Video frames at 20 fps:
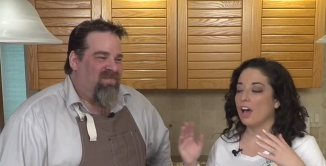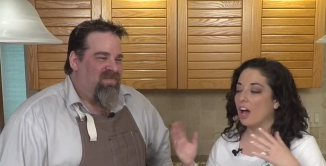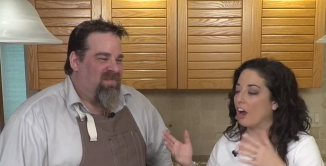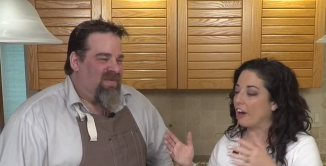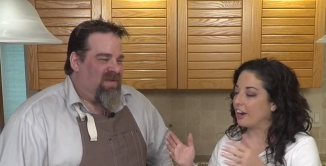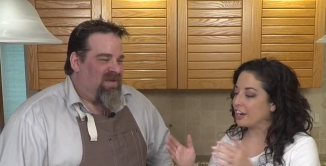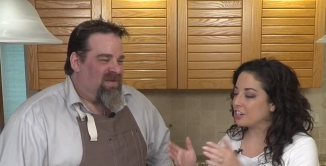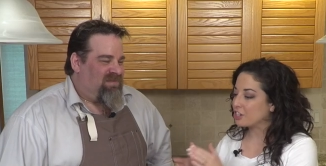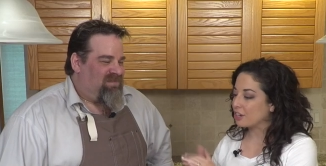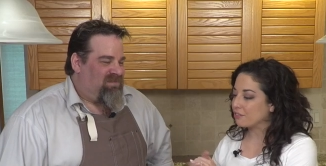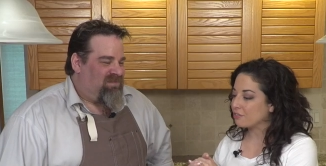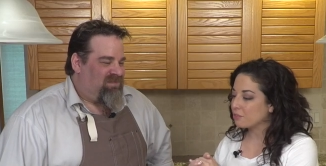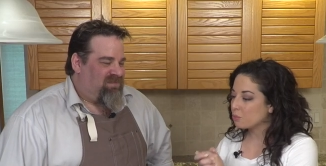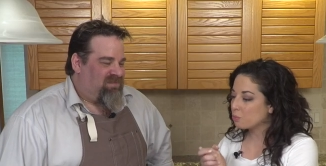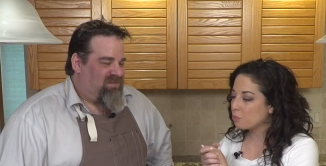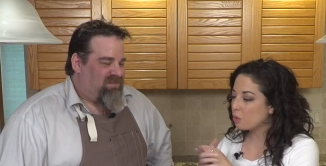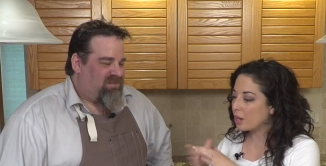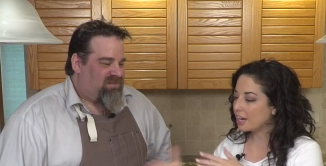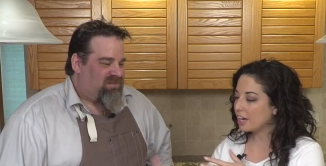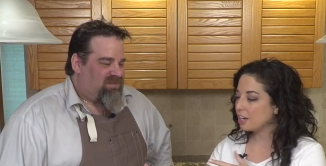Speaker 1: All right, Chef,
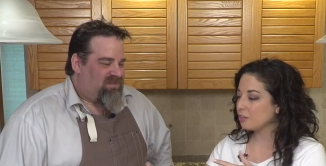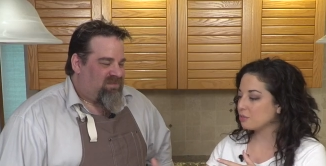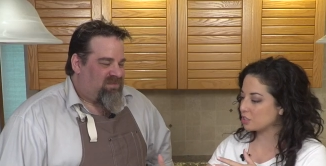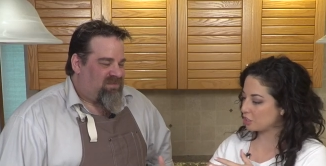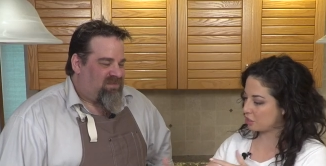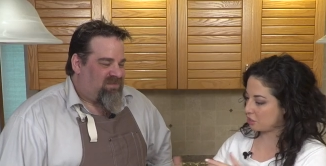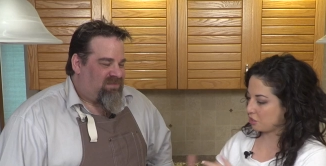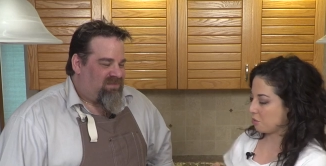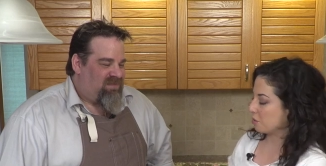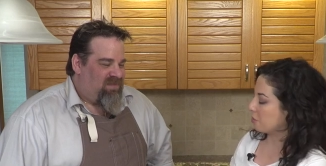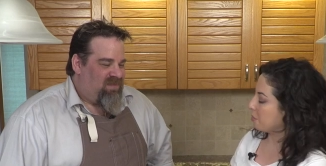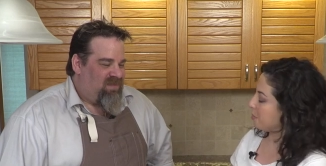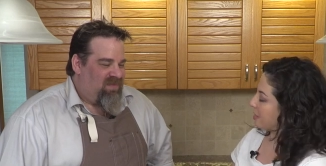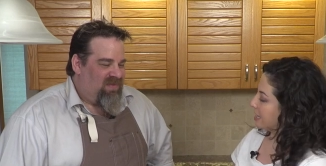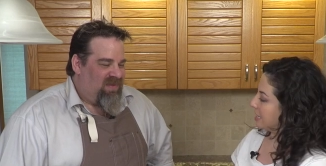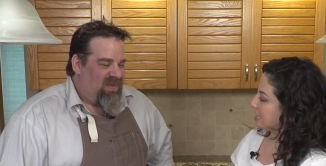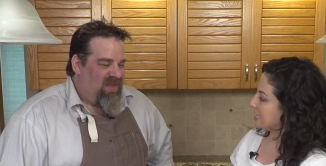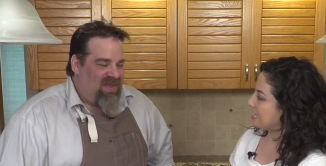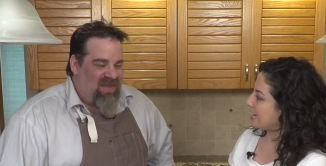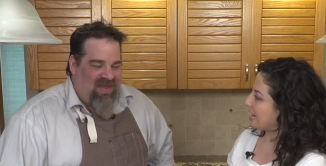what kind of risotto are we
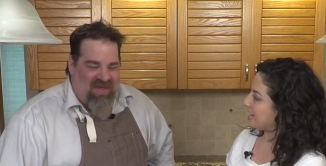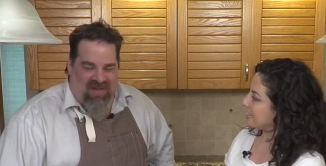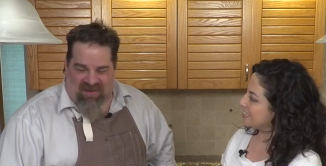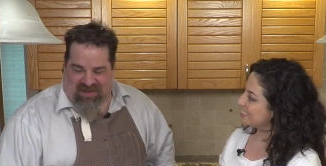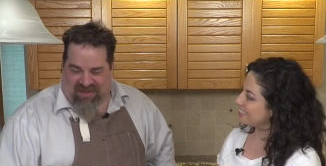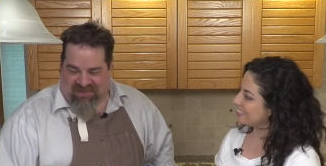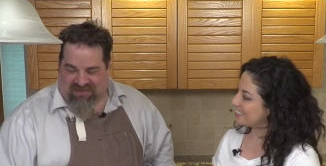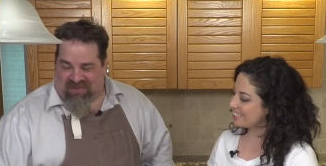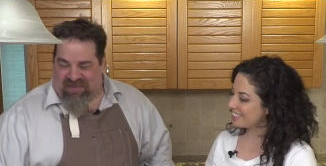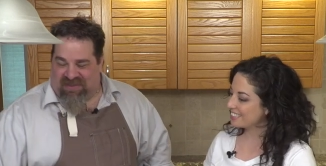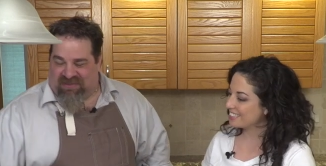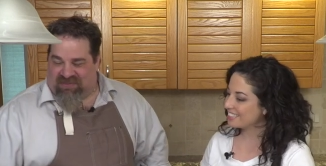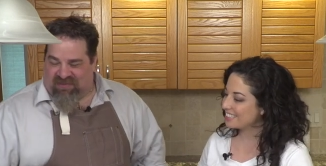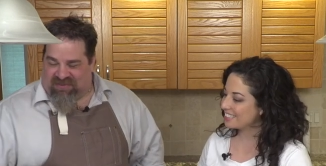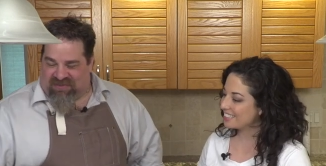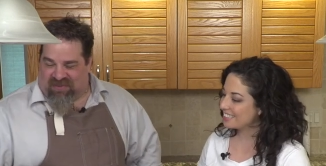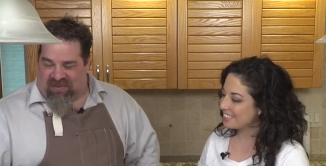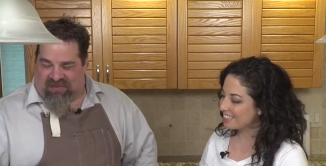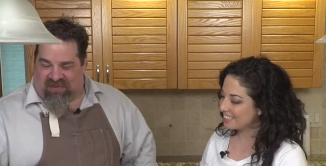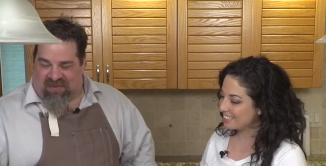making today?
Speaker 2: Okay, so this
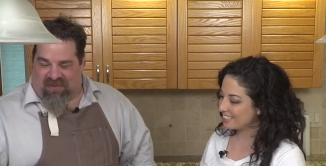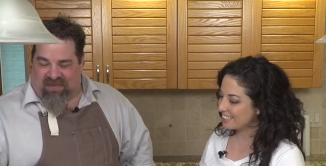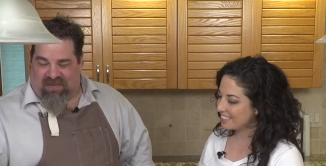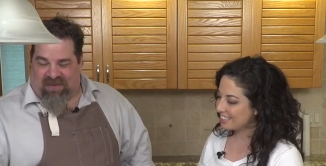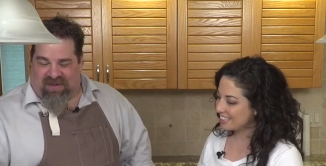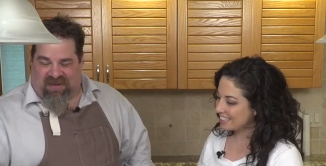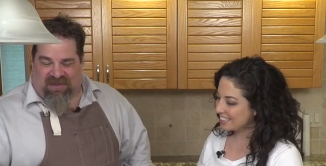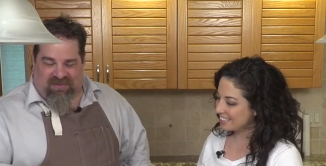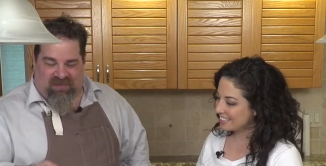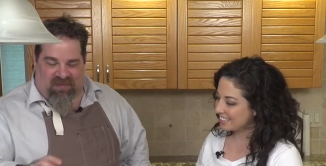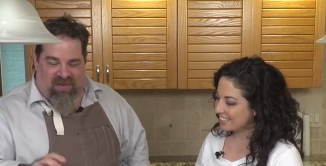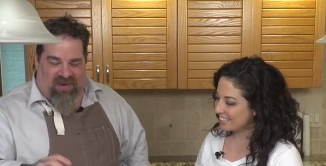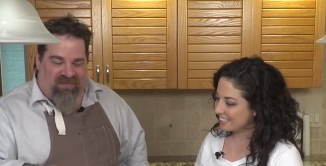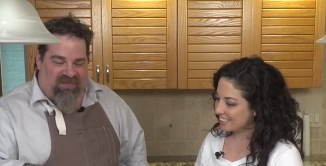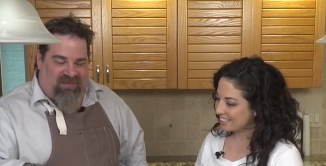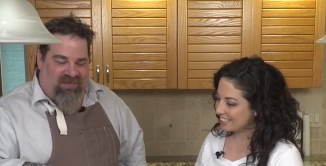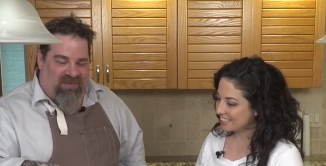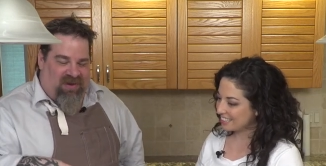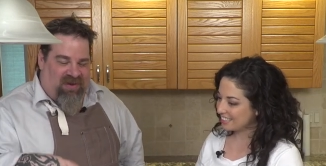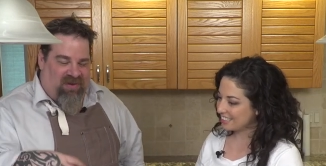risotto is one
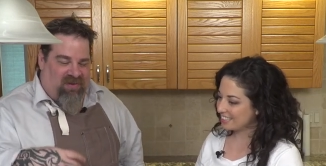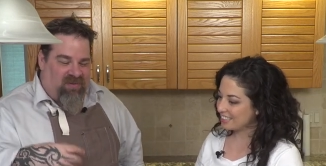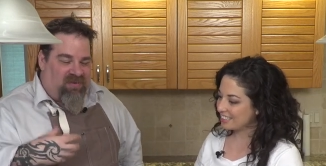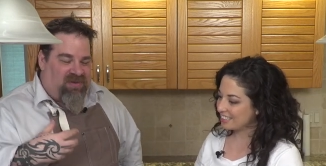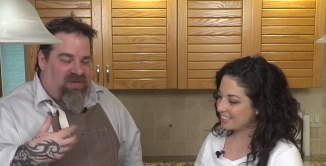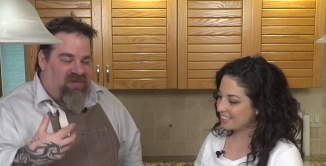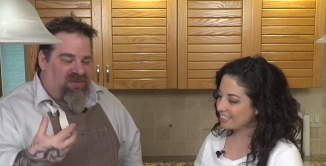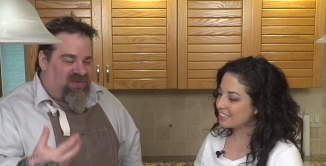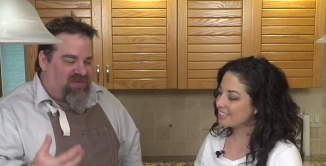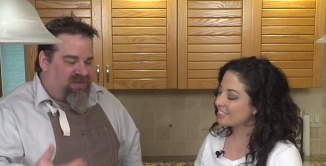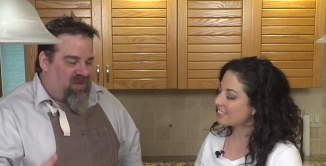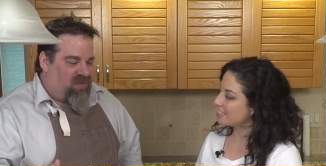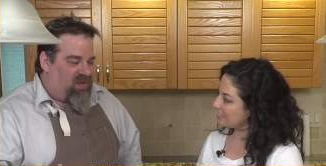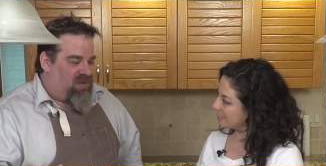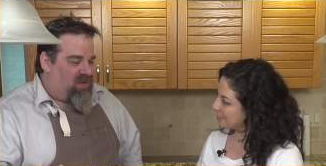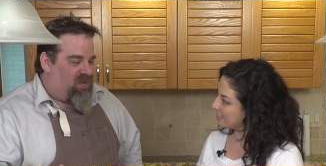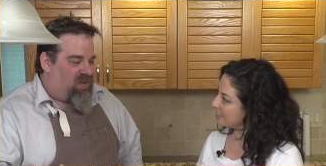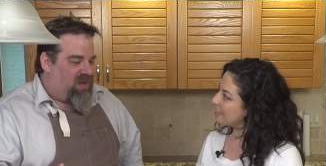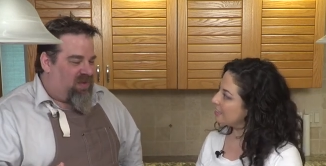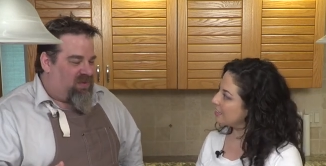of the uh, new dishes that we're
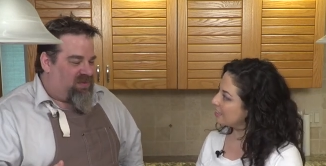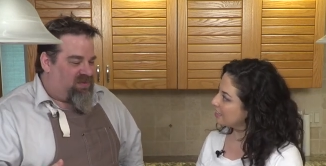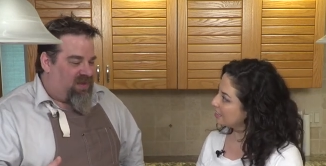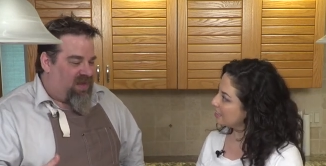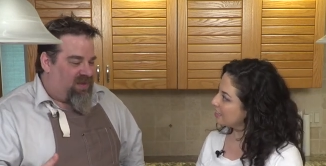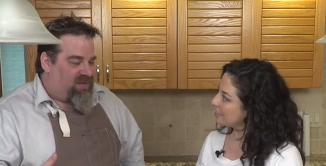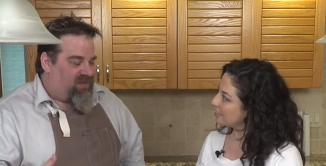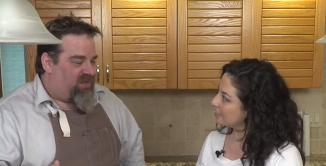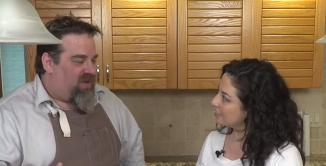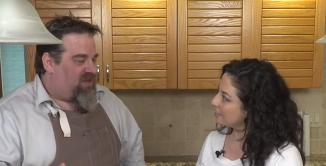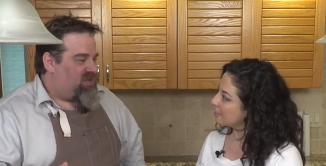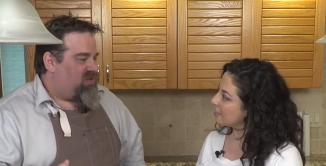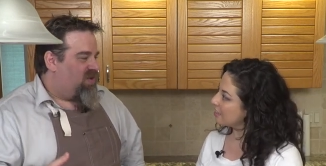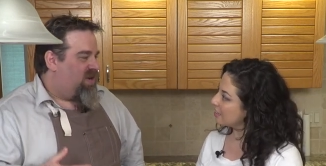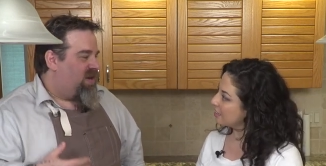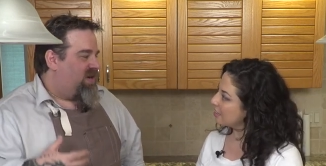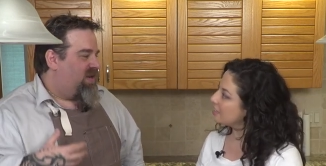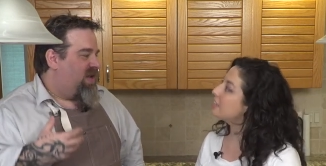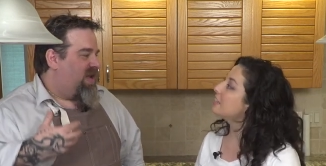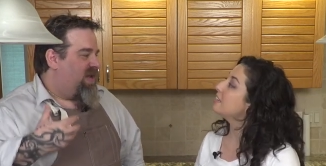doing as, at the
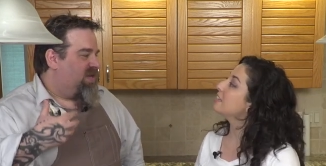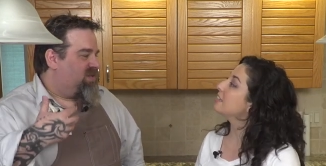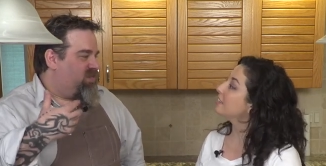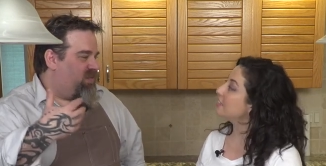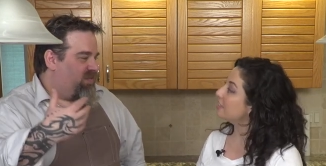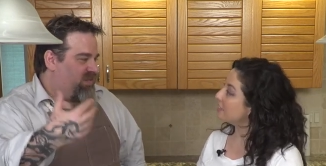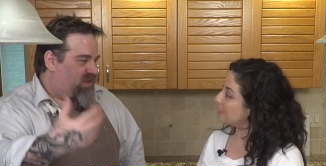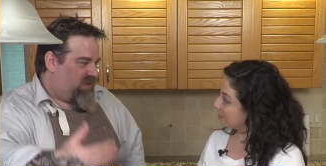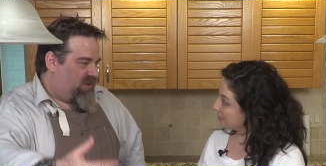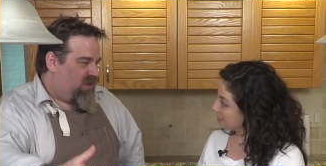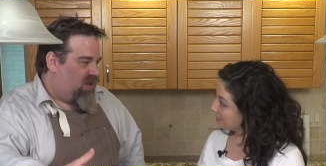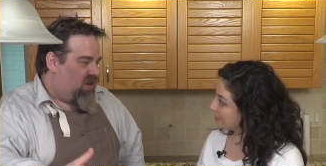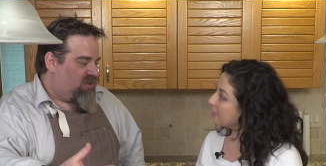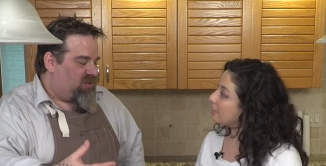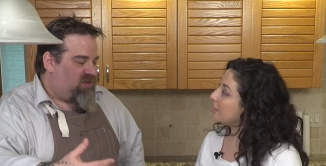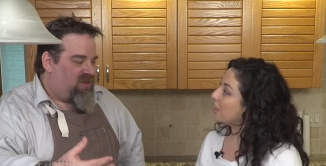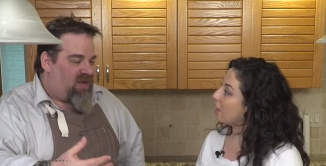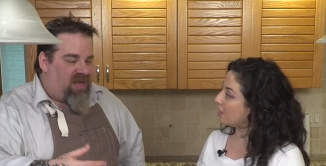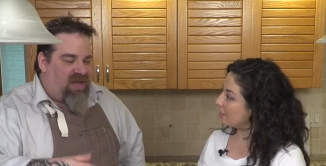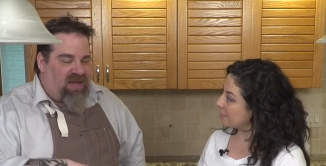restaurant as we
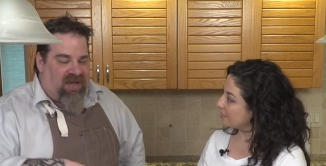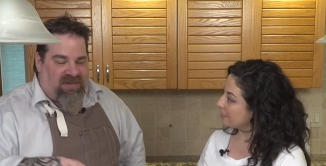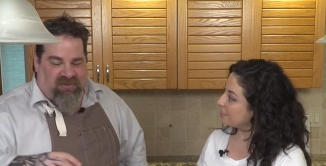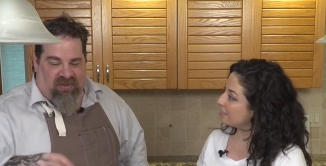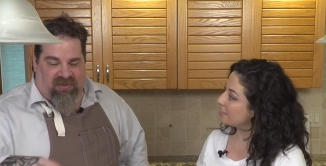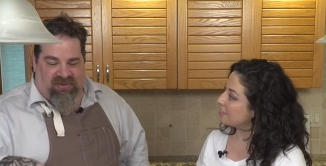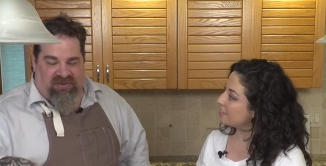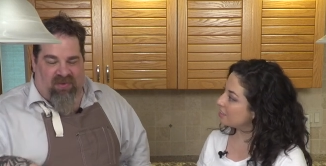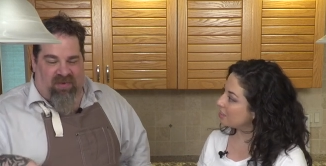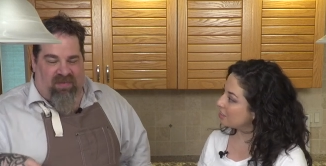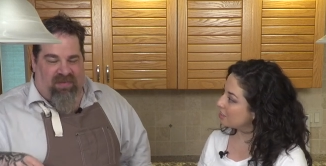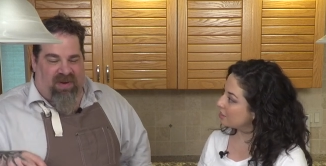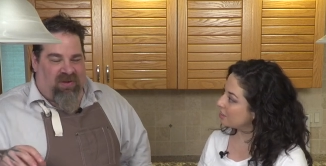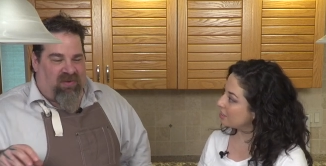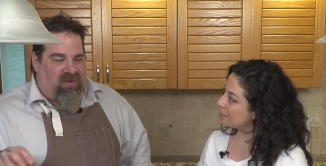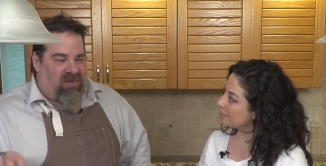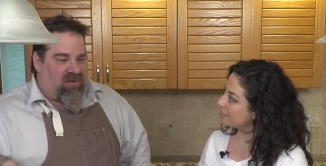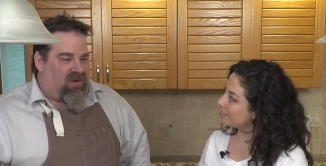relaunch. It's also in my new